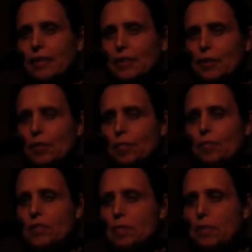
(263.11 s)

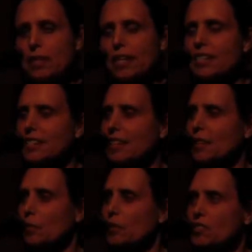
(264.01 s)
To me, that is the
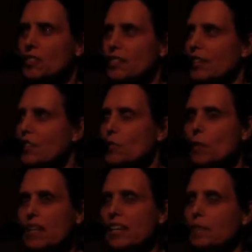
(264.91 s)
question, is how you
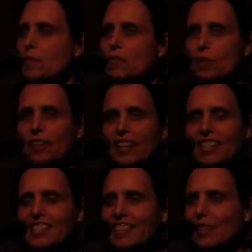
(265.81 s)
wake up and
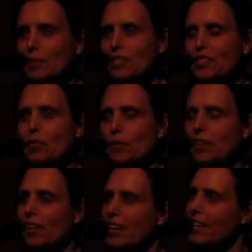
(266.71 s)
realize what's going on,